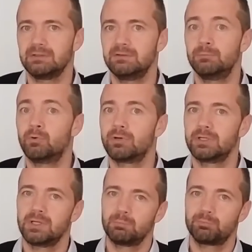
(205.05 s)
the more
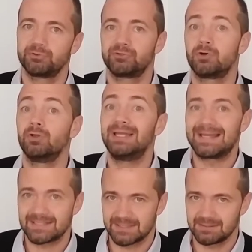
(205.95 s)

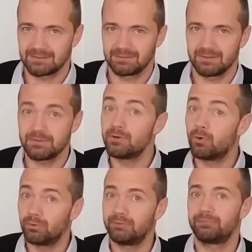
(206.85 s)
protocol-less the
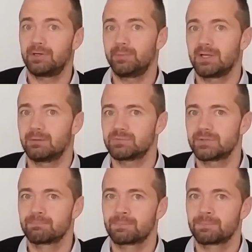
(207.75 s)
whole affair becomes.